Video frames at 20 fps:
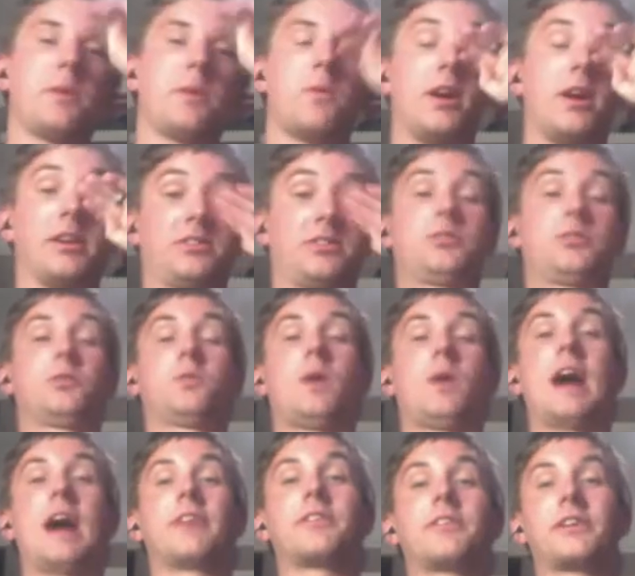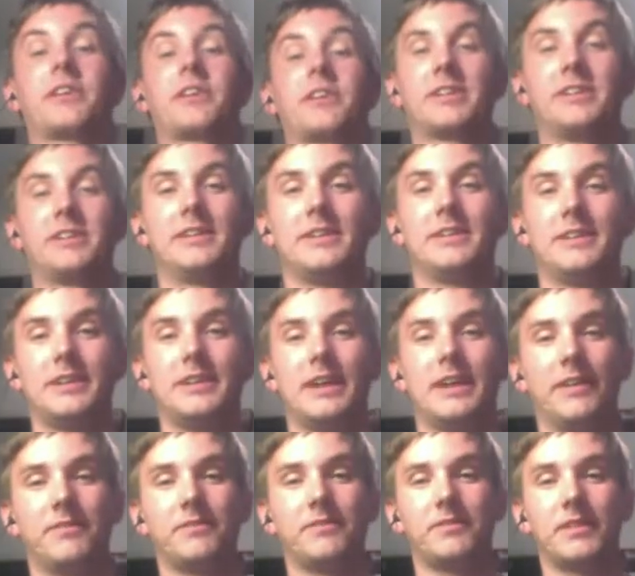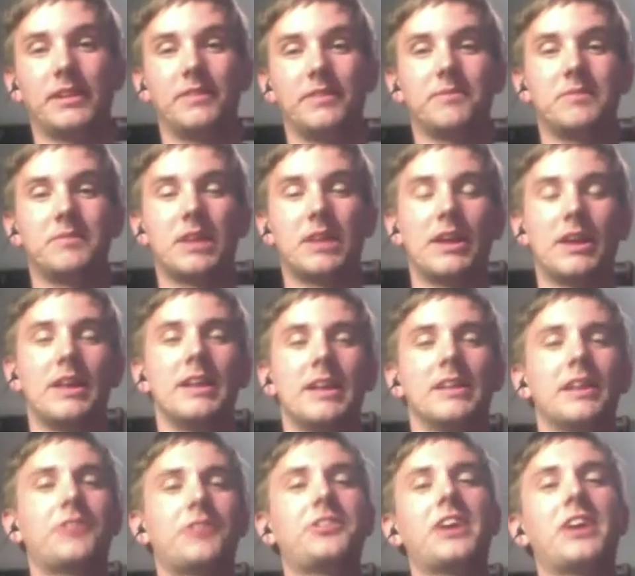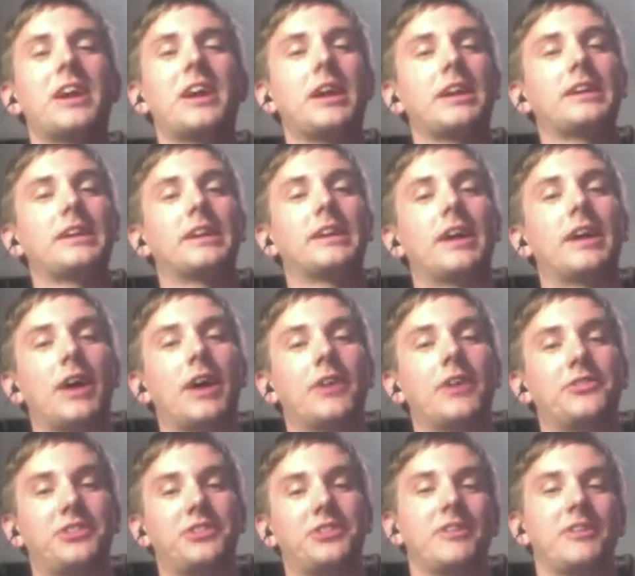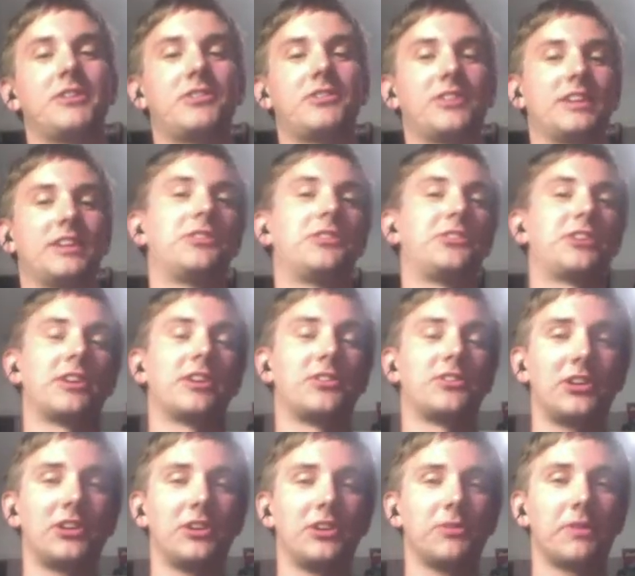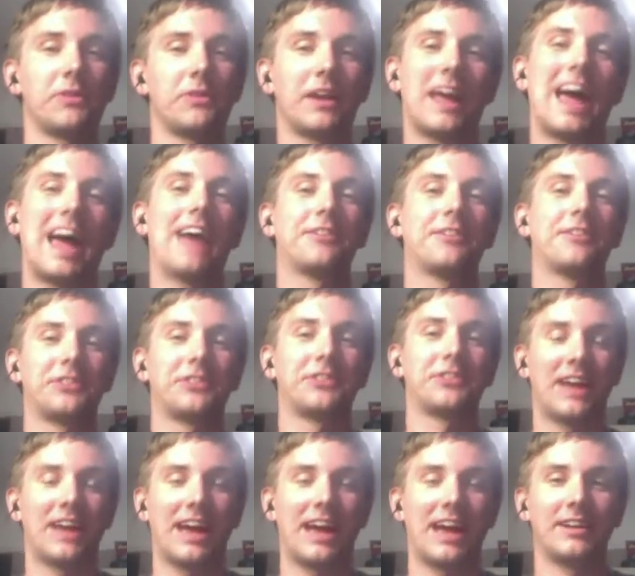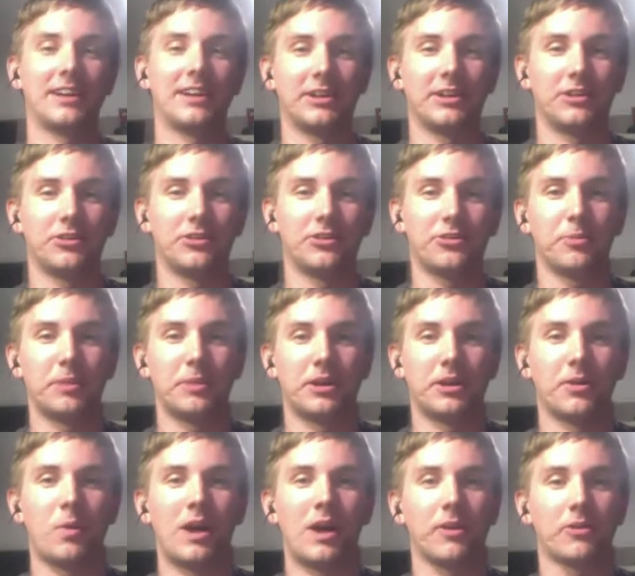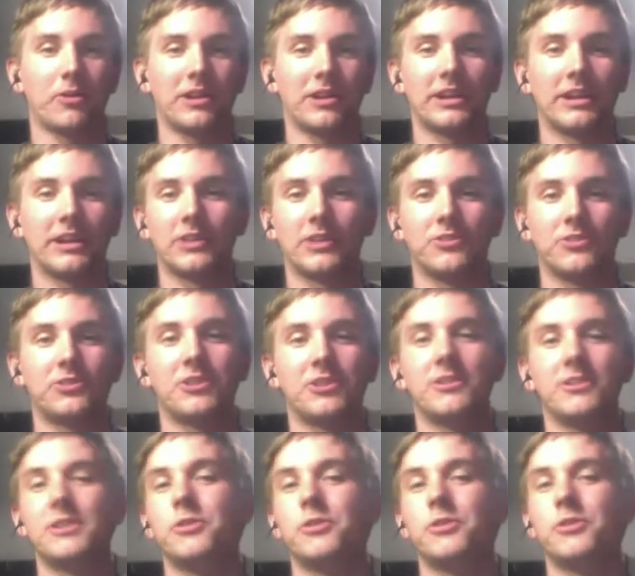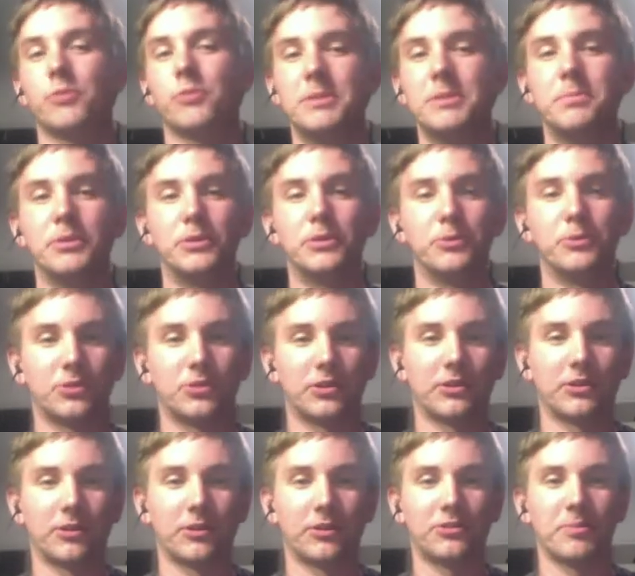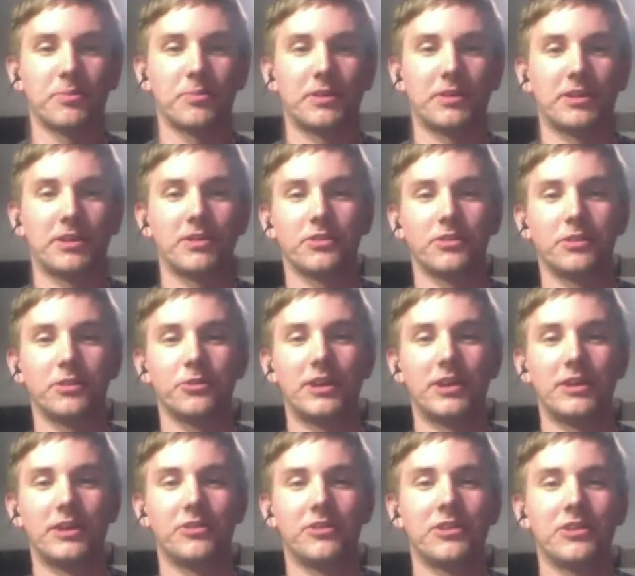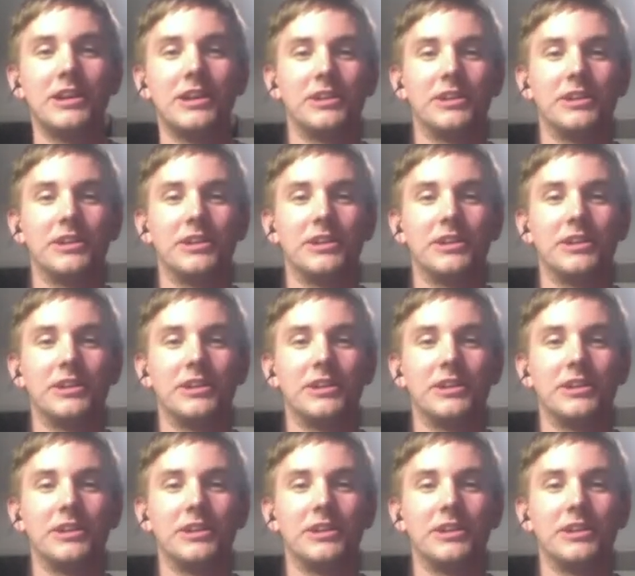either... let's say a series that needs to continue that hasn't had an installment in a while, or like a series reboot, or something along those lines. James.